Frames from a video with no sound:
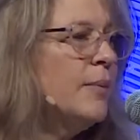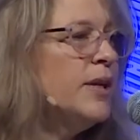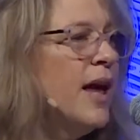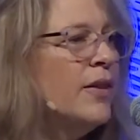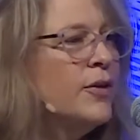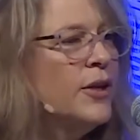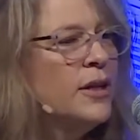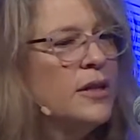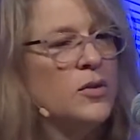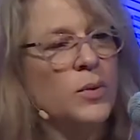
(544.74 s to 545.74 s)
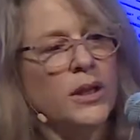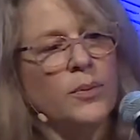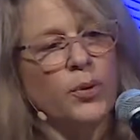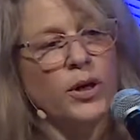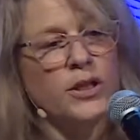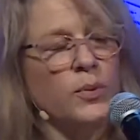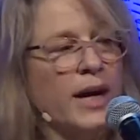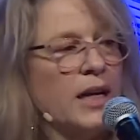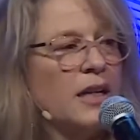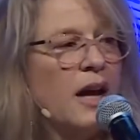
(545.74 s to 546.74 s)
The other thing that's really important to
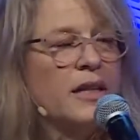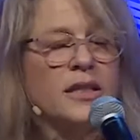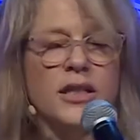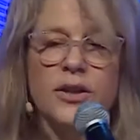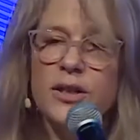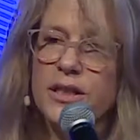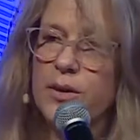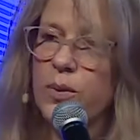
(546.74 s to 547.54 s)
recognize here is that